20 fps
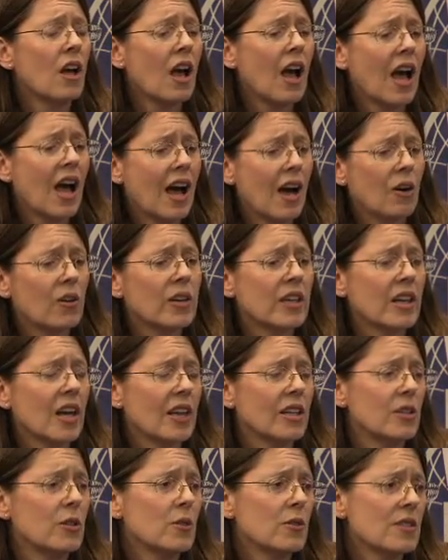How can I
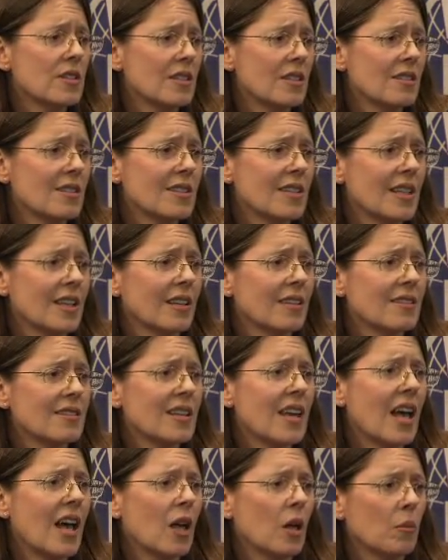use these things
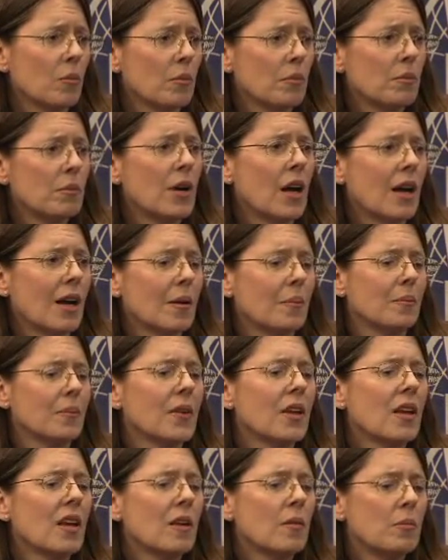to help
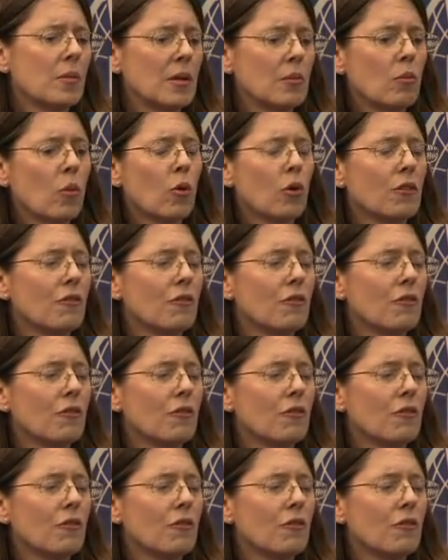be more